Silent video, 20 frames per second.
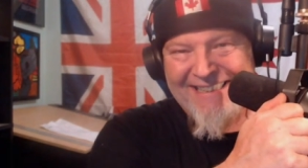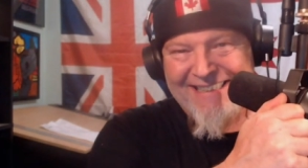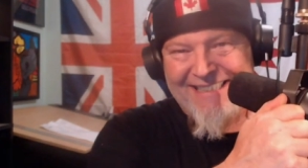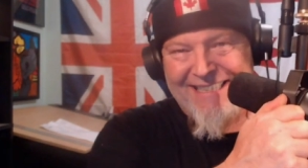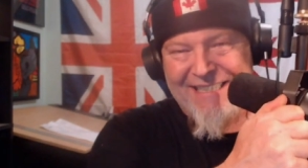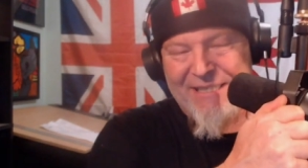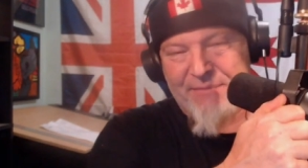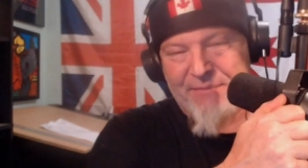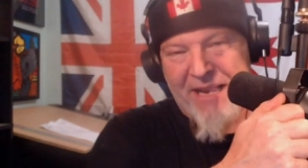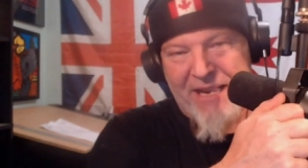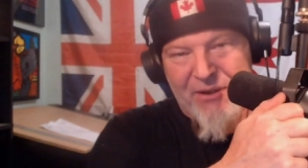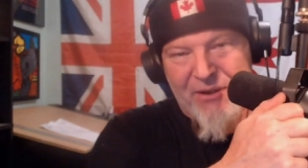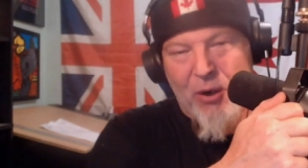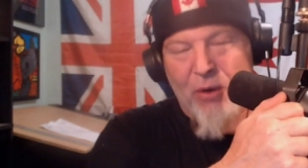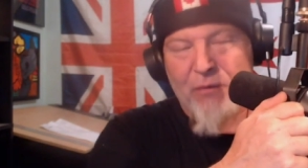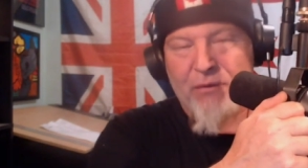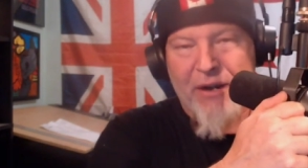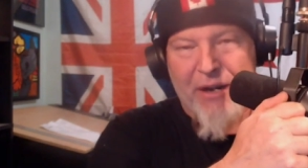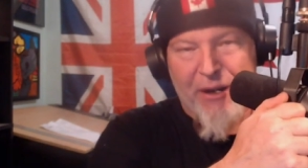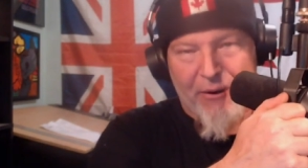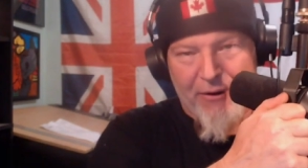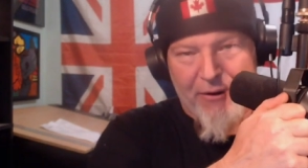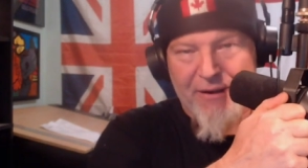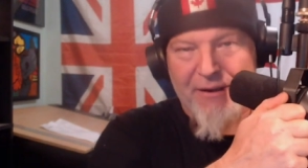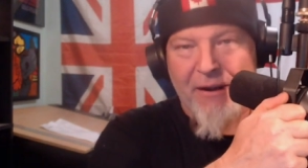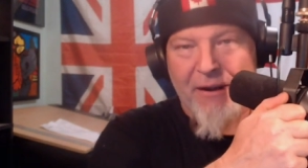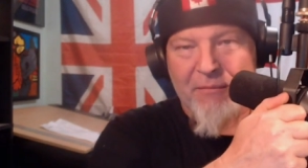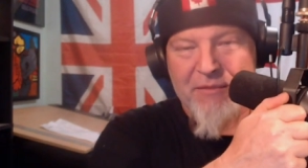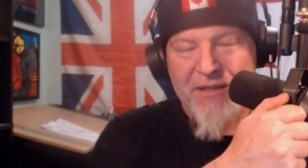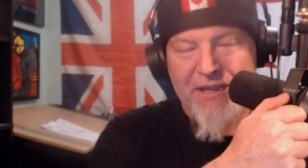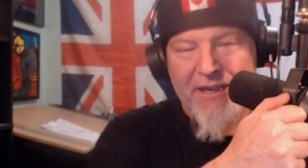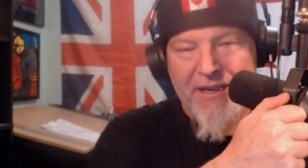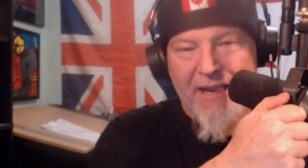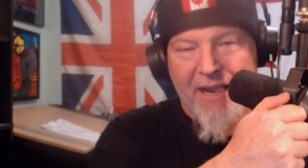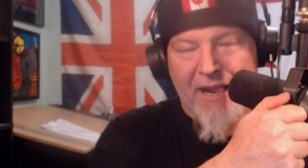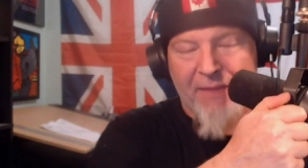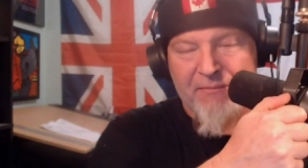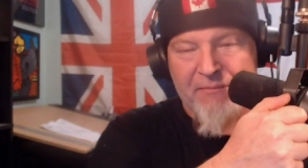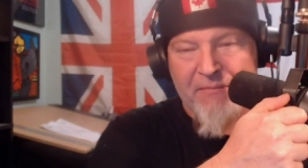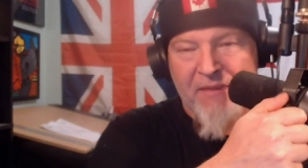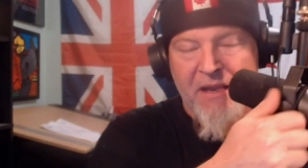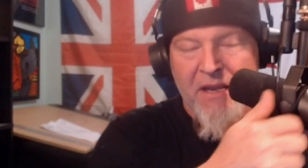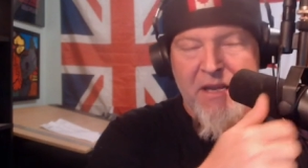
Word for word: Because bend over, here it comes again.